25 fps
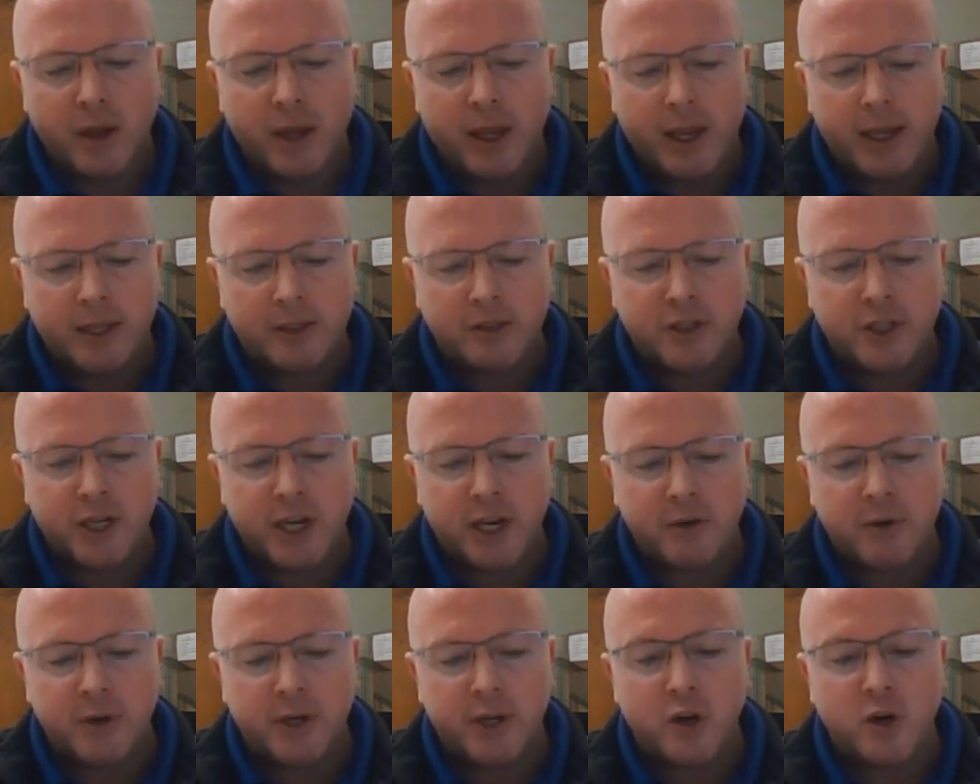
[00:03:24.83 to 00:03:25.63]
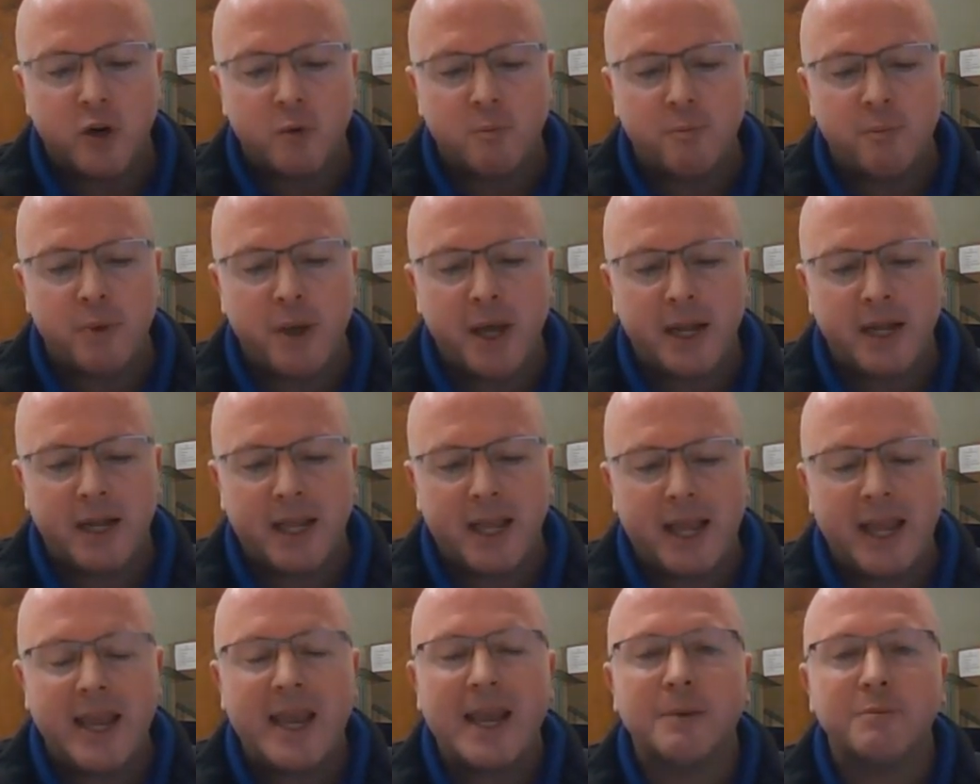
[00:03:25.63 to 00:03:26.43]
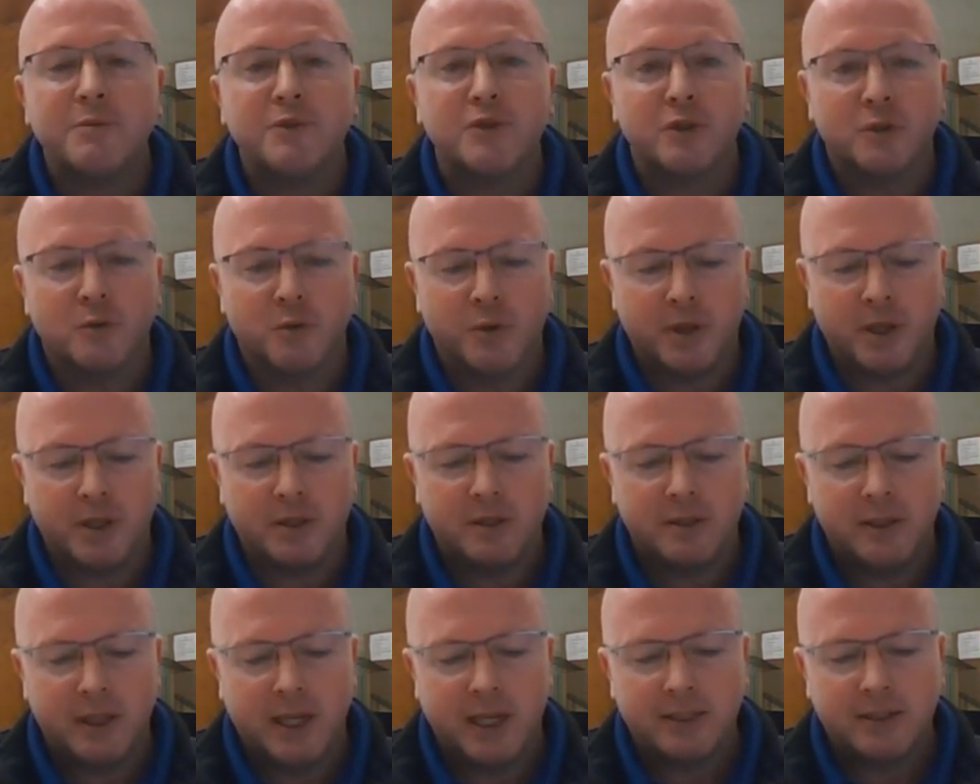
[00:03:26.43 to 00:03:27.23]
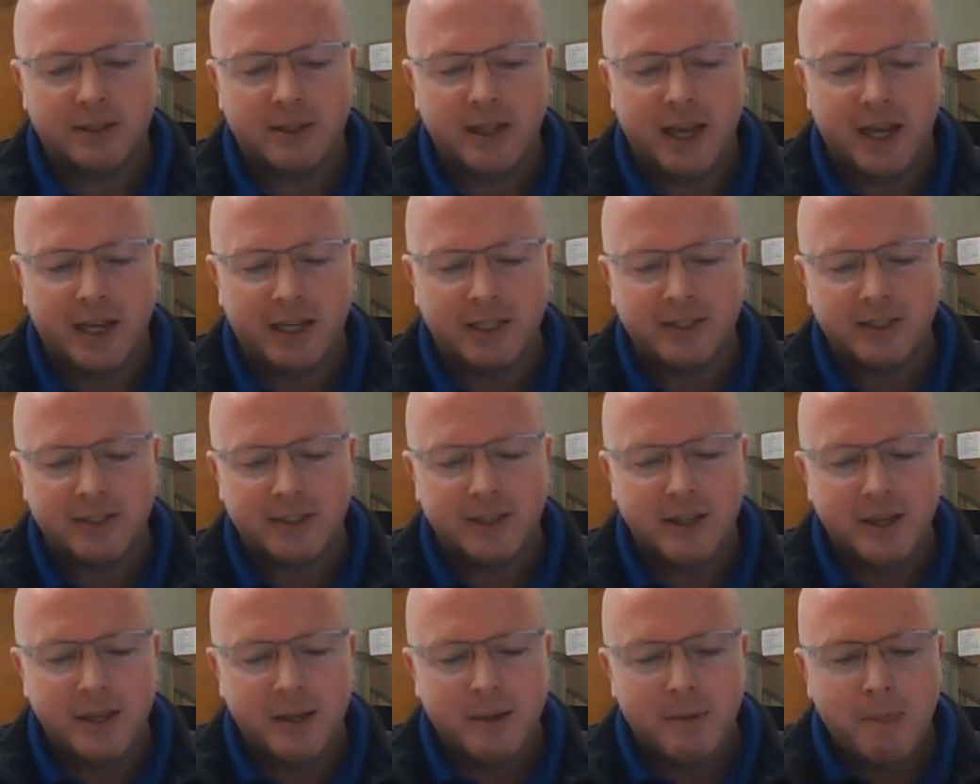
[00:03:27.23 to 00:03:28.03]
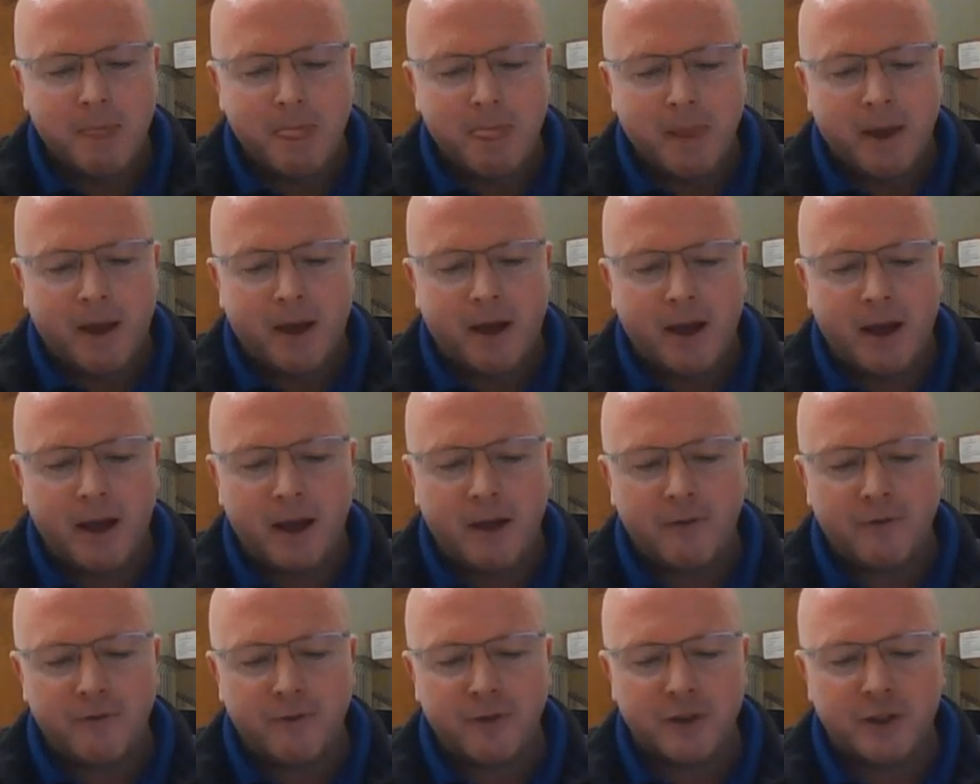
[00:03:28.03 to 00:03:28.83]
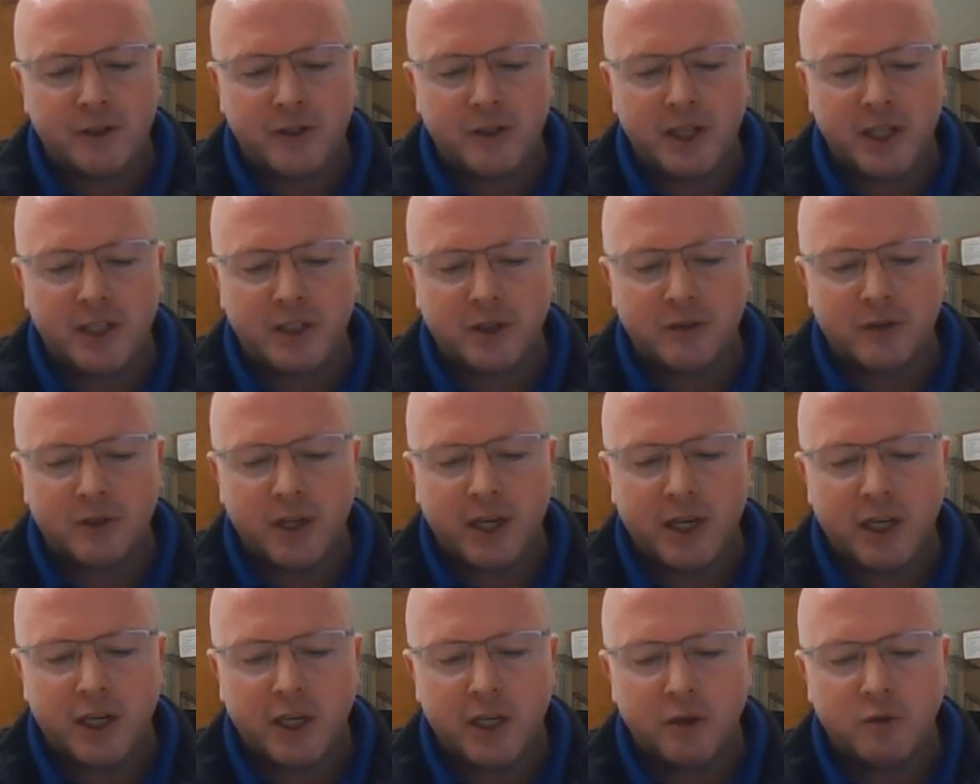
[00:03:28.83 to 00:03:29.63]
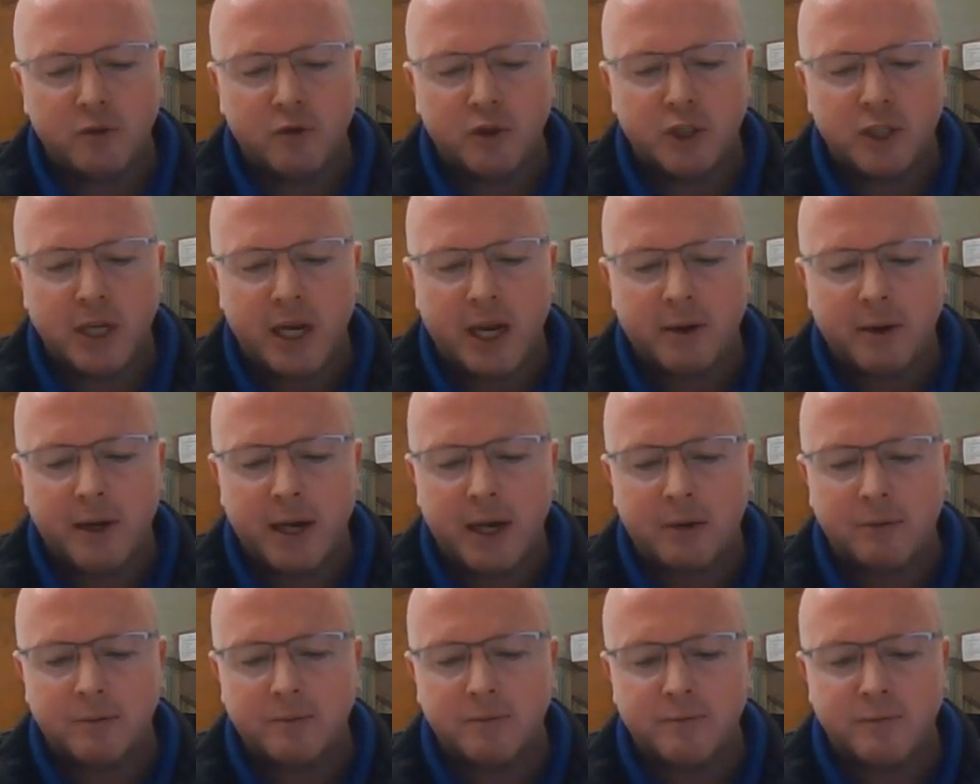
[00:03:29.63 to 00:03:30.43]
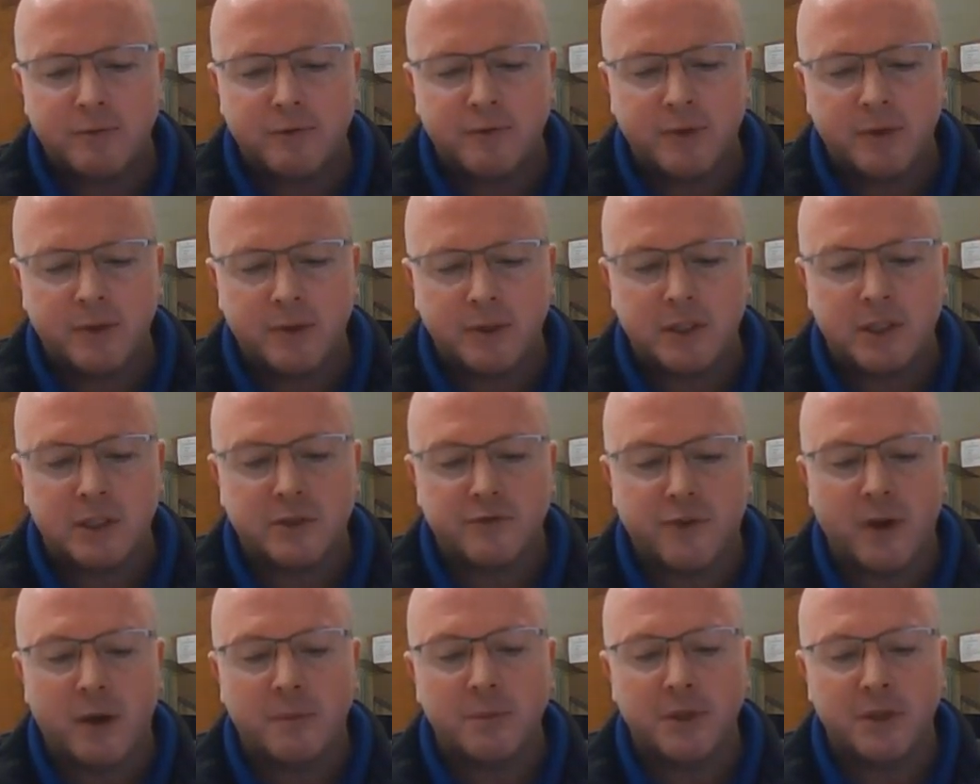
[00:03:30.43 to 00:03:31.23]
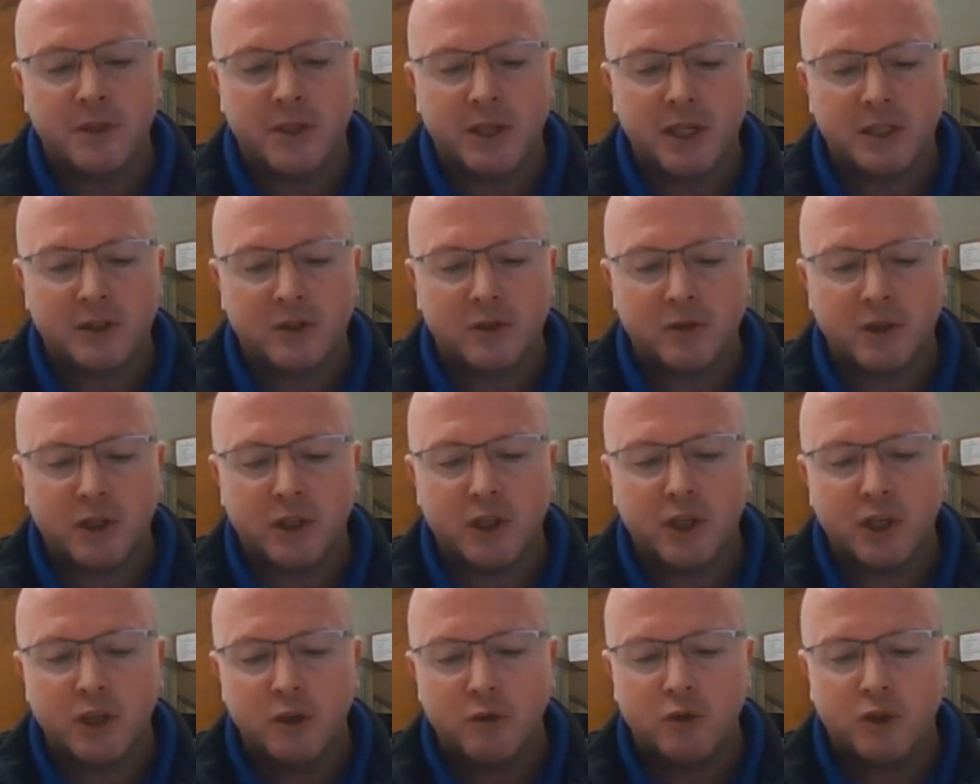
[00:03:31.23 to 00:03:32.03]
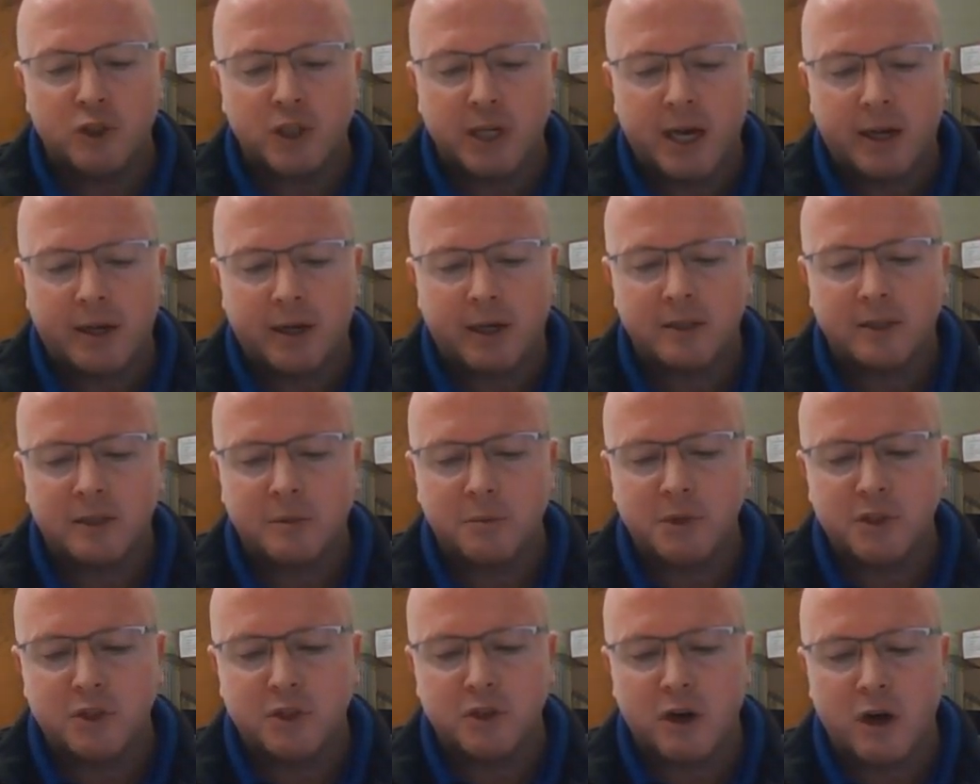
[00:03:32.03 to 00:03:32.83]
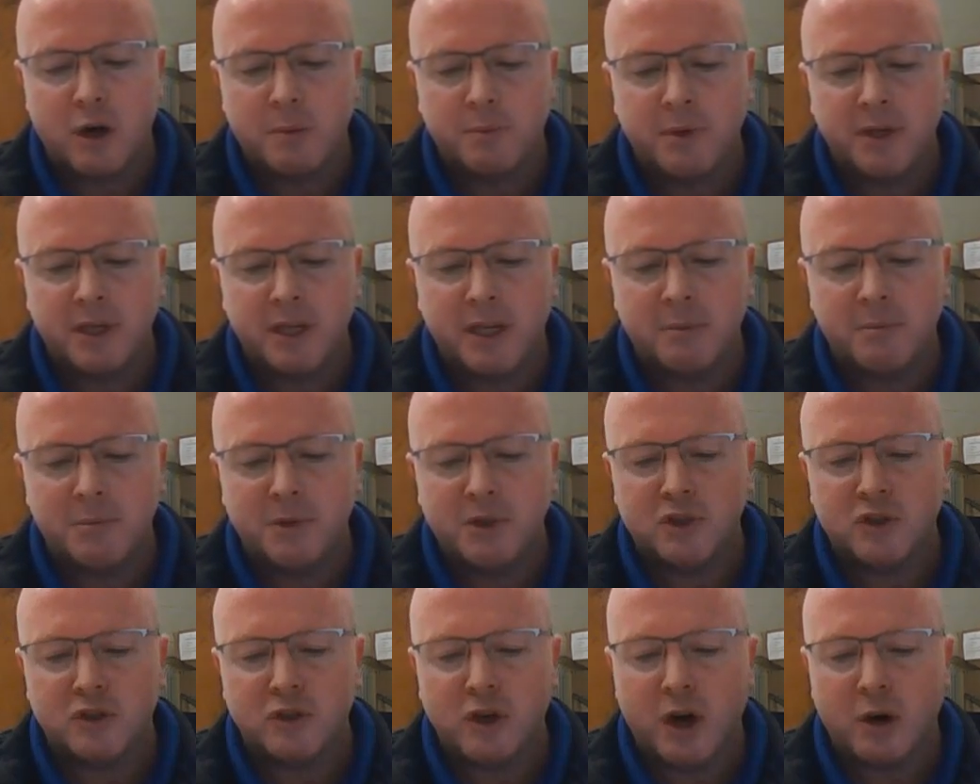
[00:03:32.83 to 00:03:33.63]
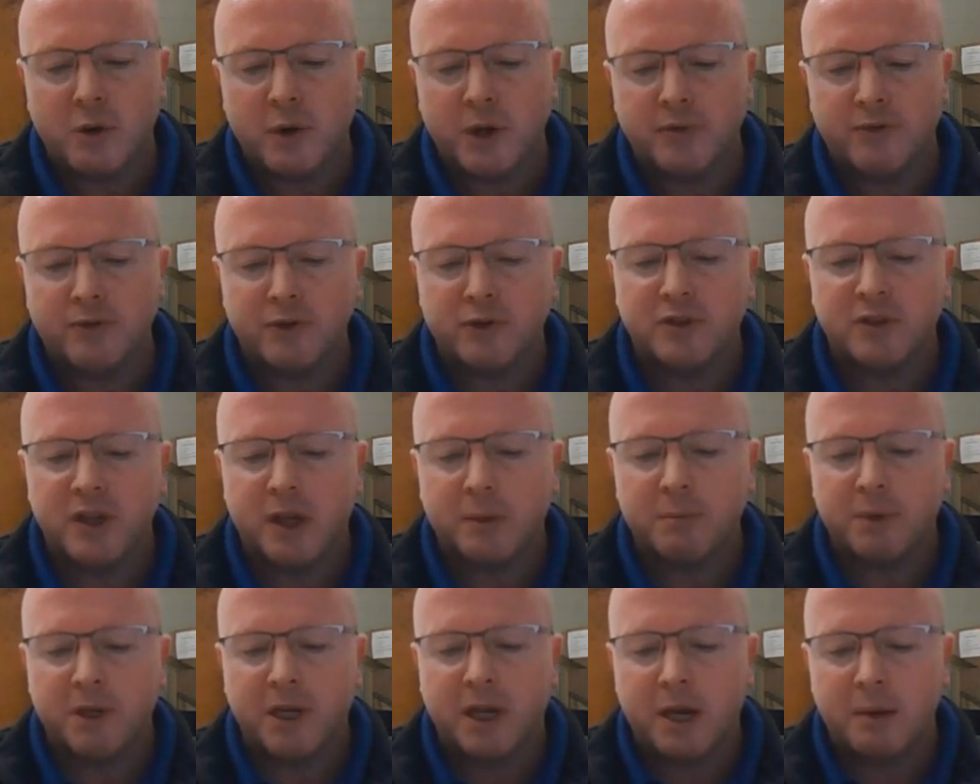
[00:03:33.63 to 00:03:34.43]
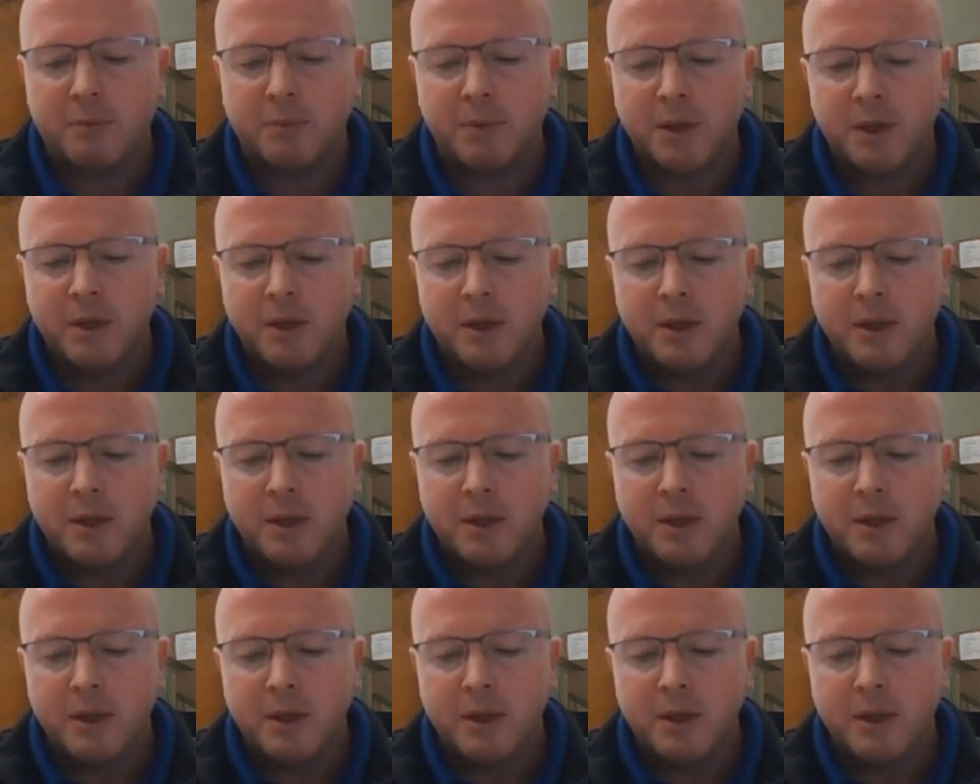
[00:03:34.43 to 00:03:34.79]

and sharing her pet hamster with us. That's nice. Uh, for the teachers, a huge shout out. This is from the teachers. A huge shout out to Miss Carpent and Miss Jari for stepping up,